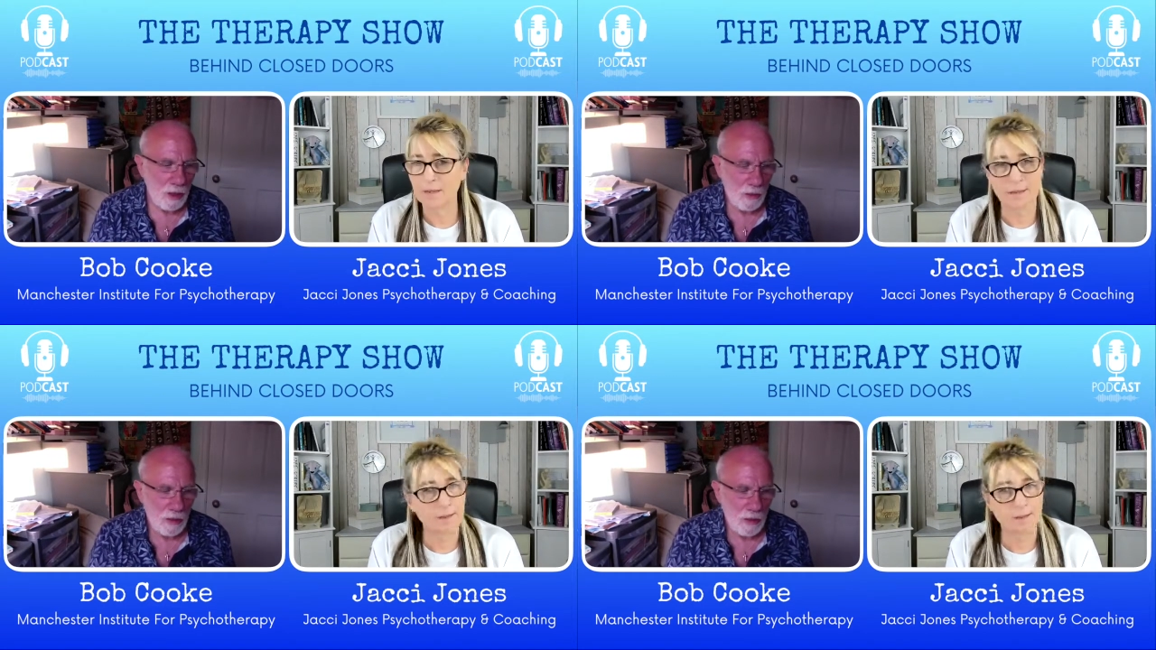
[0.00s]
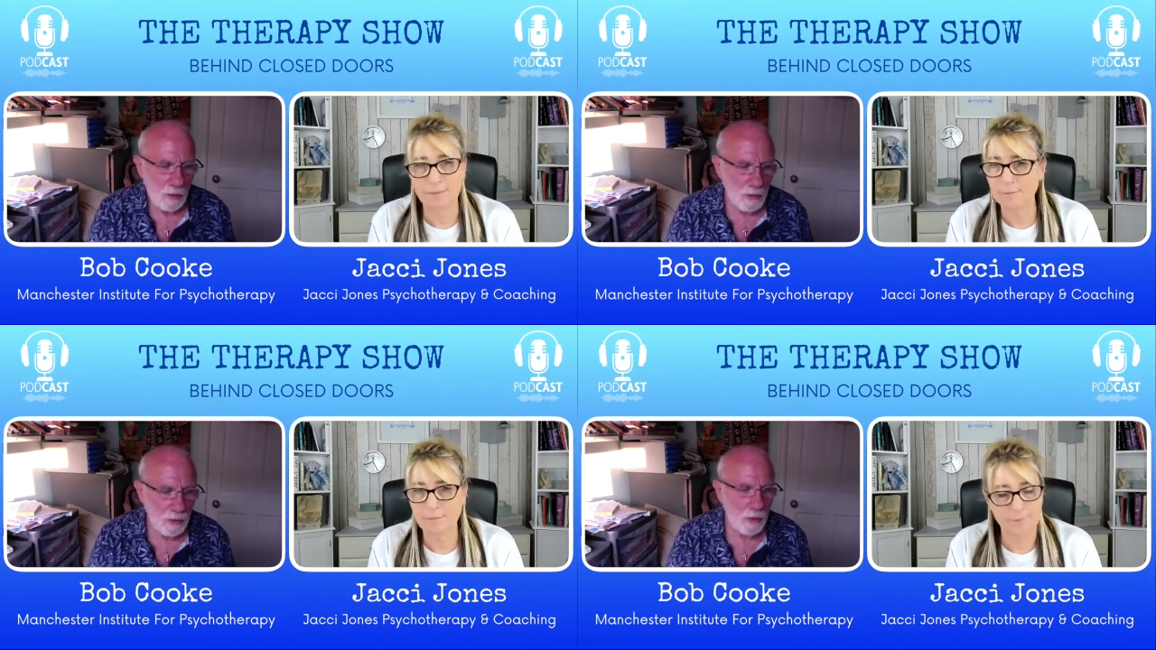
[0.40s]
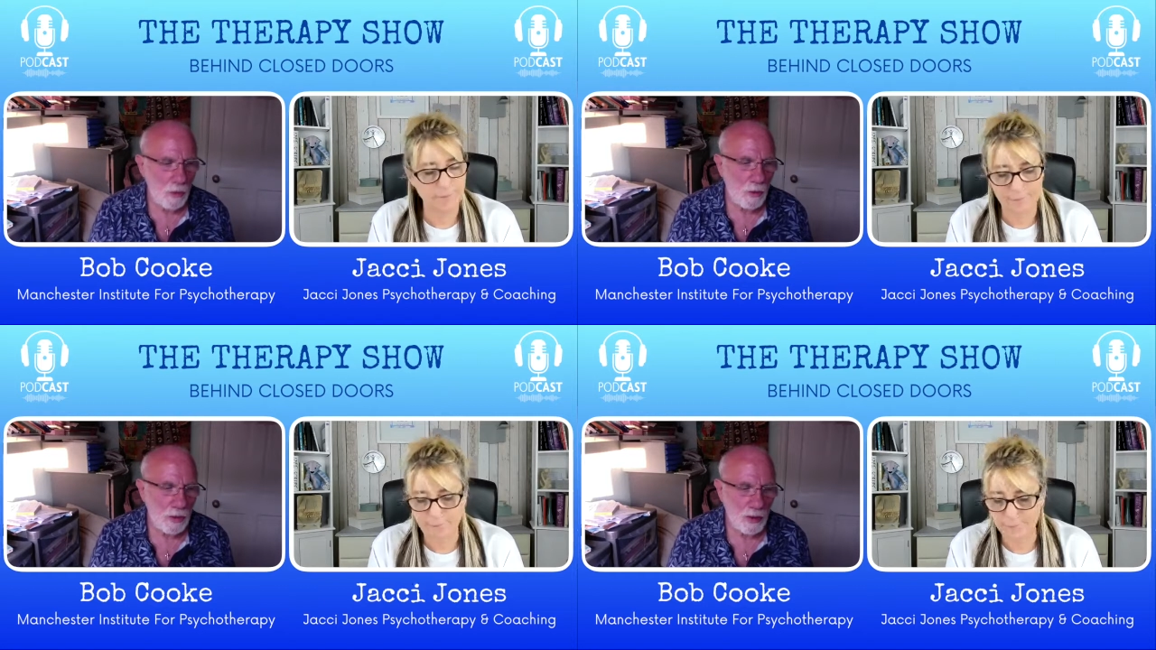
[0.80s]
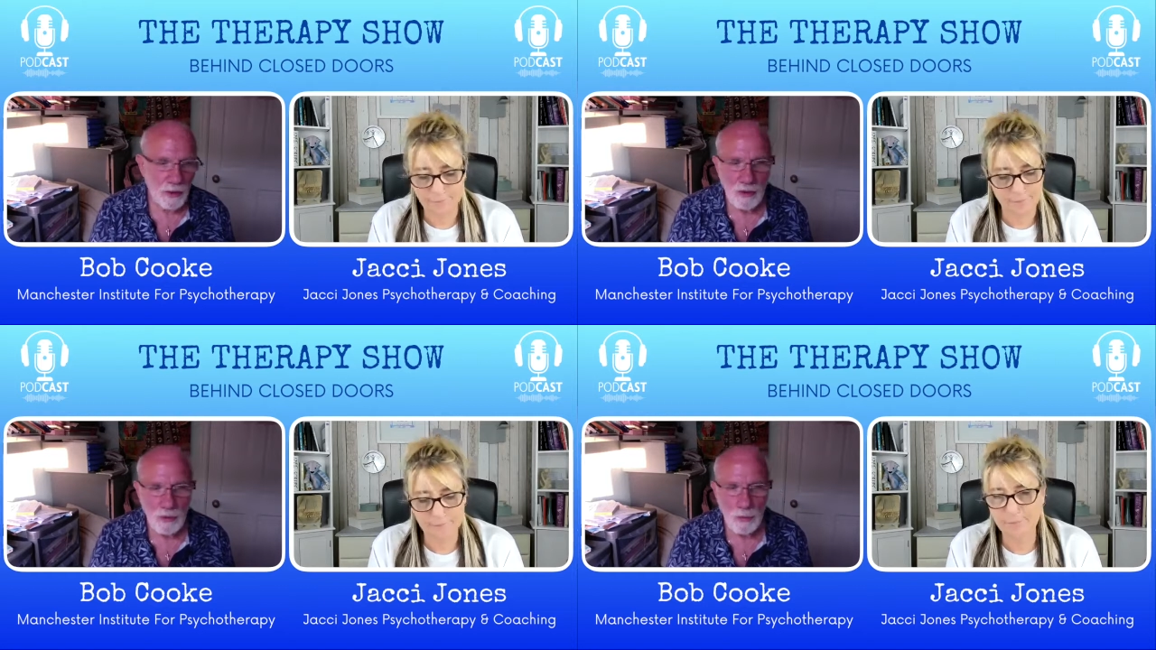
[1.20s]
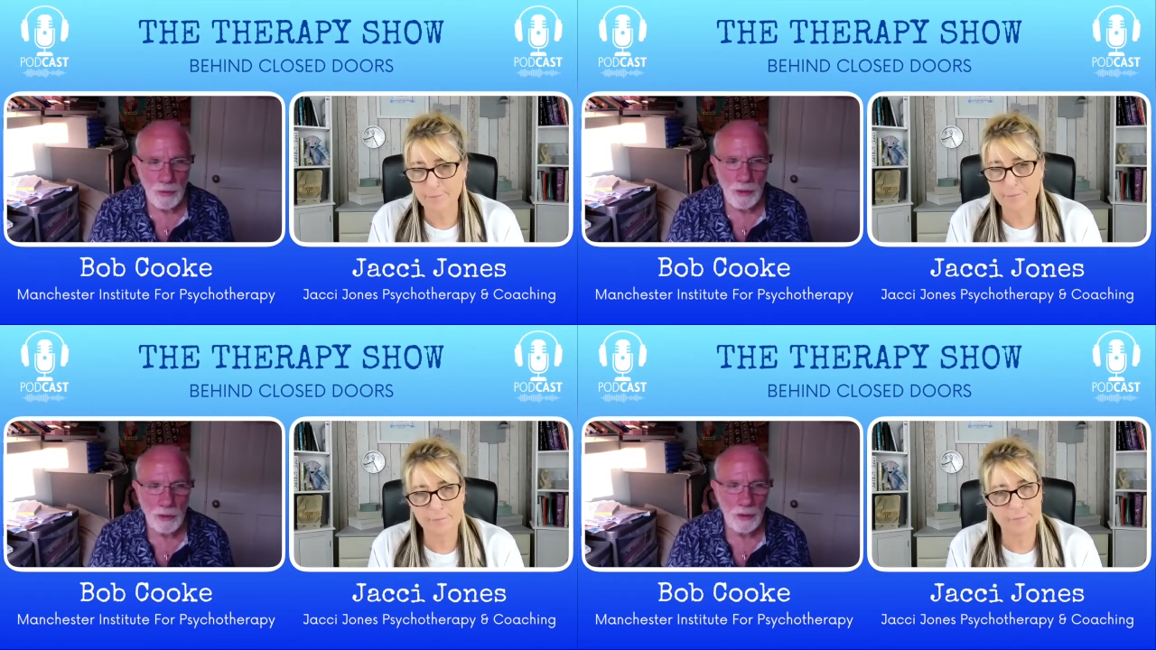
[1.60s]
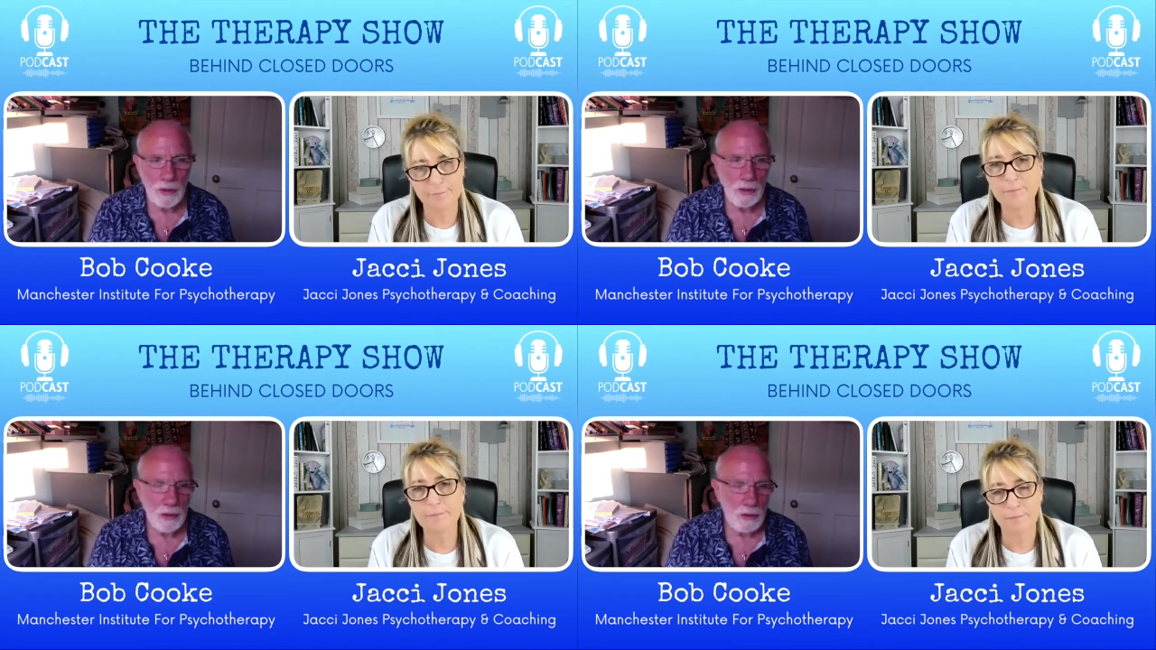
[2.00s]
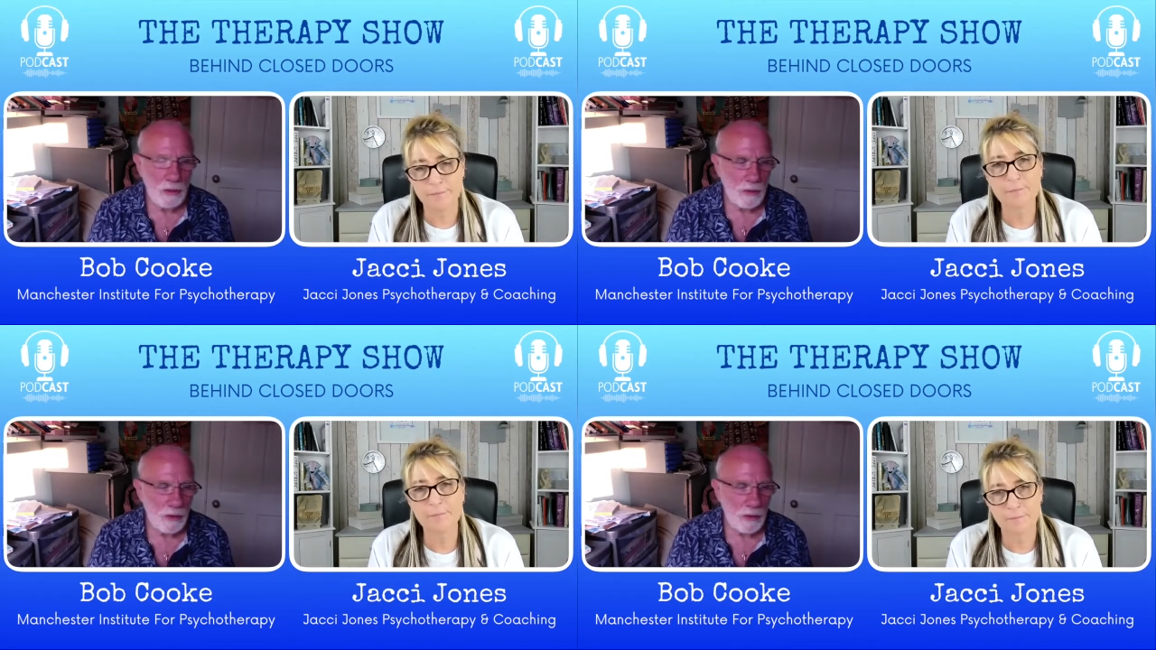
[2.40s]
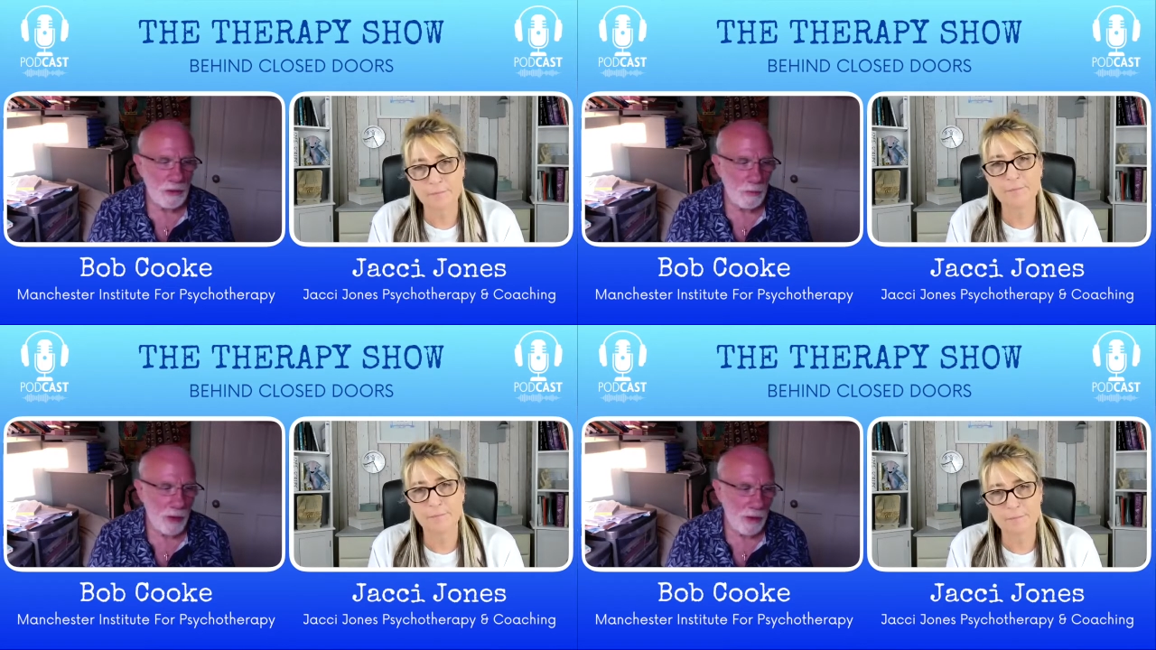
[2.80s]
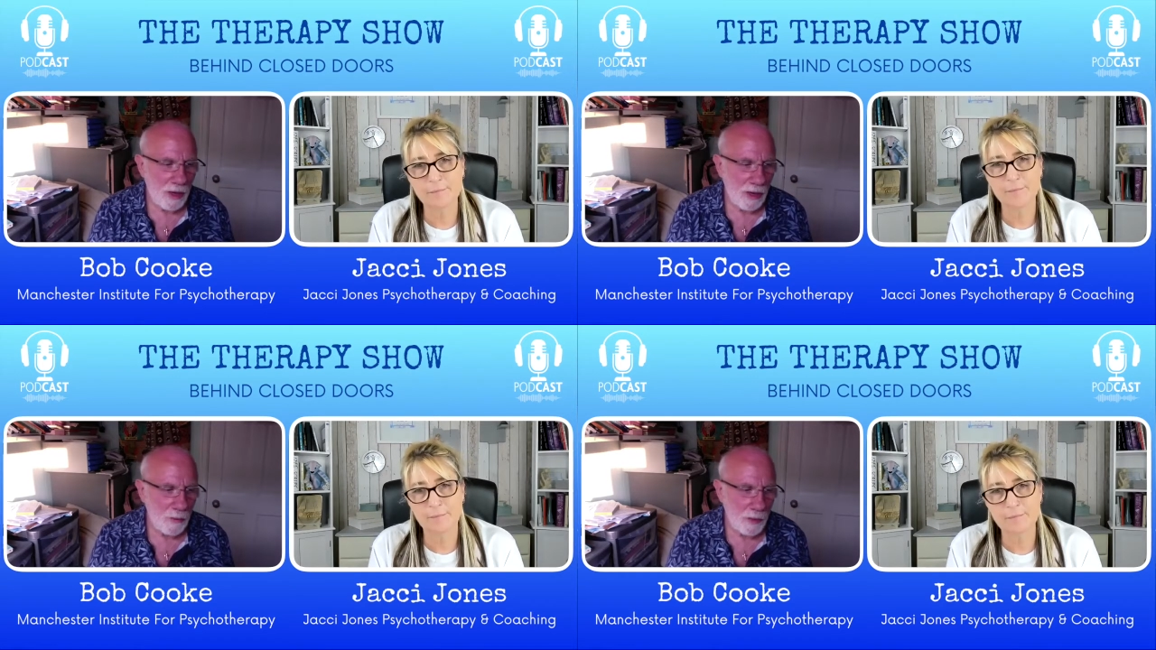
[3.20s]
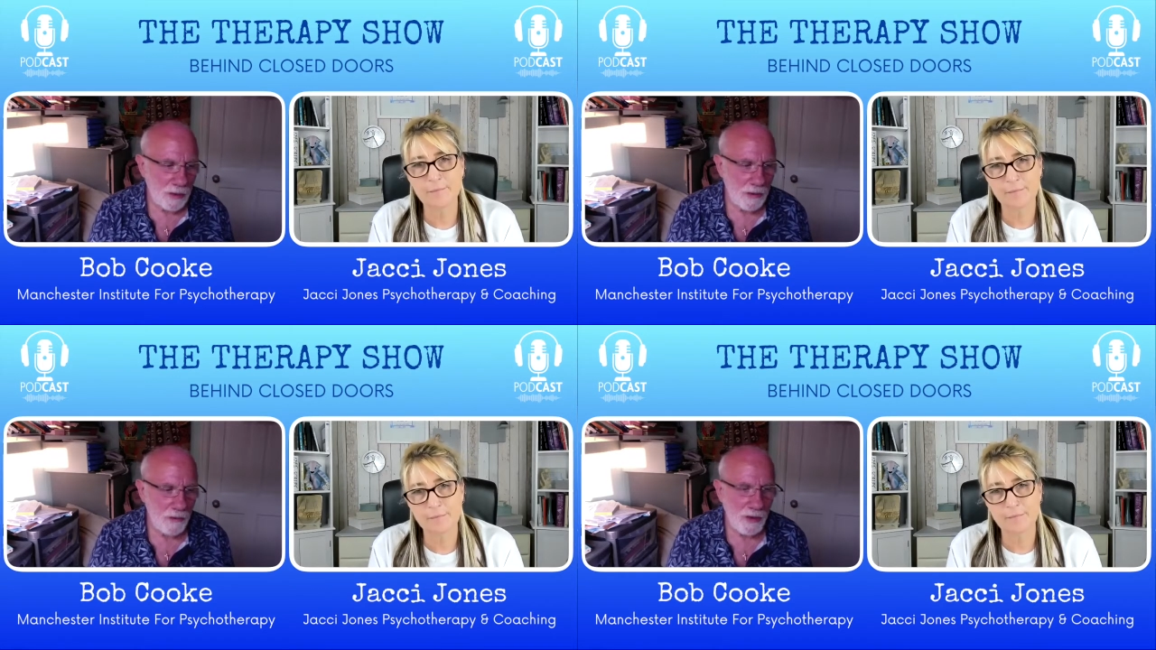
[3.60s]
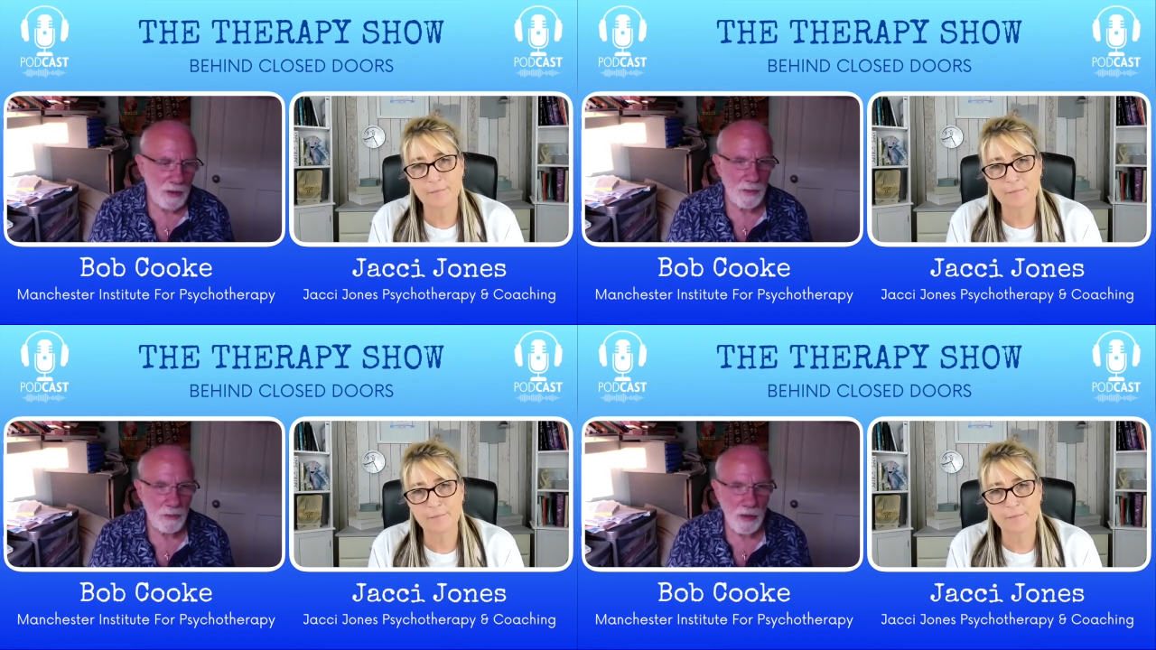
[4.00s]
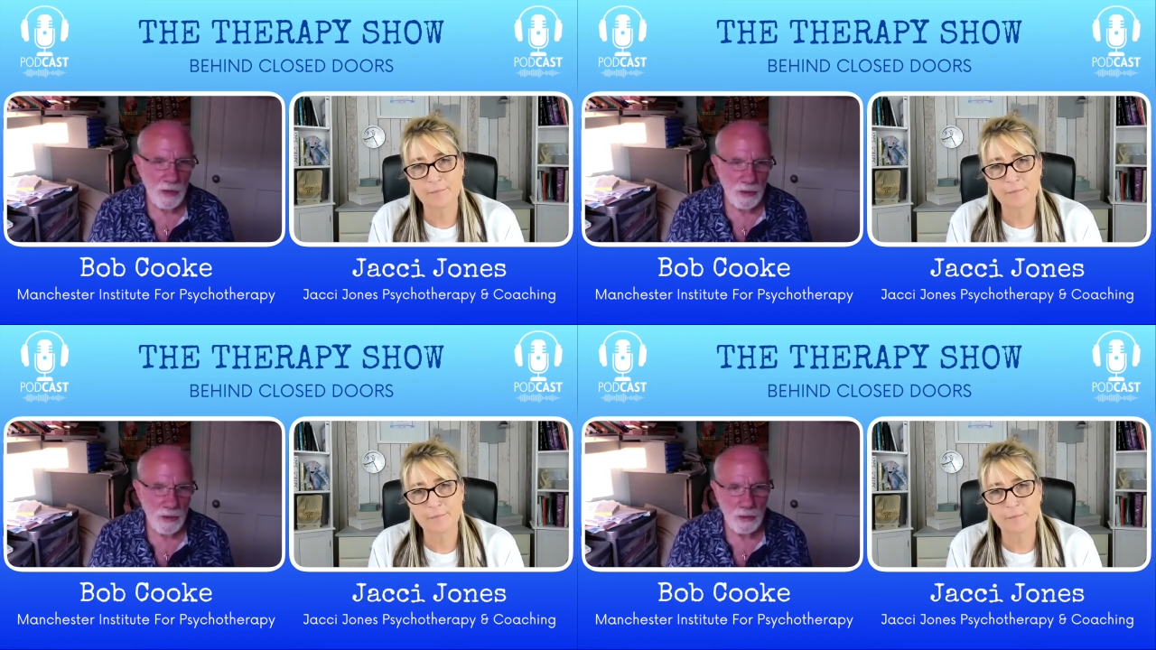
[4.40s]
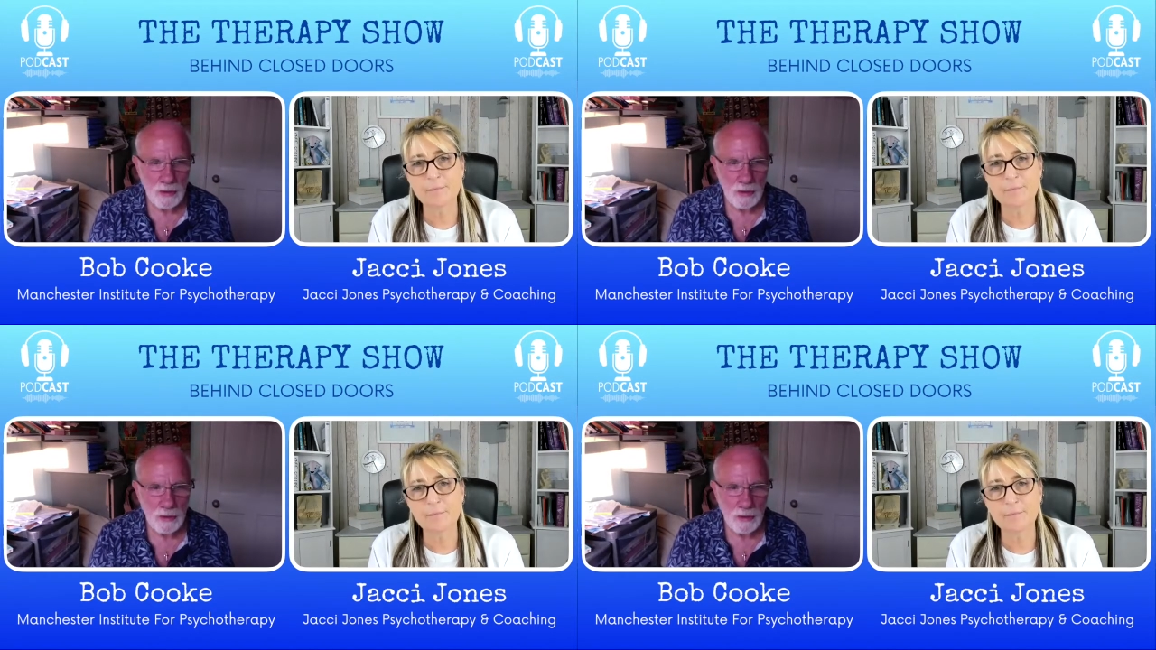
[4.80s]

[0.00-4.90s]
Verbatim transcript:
Speaker 1: I mean, you know, it's a talking therapy. Usually, it's about how the past affects the present,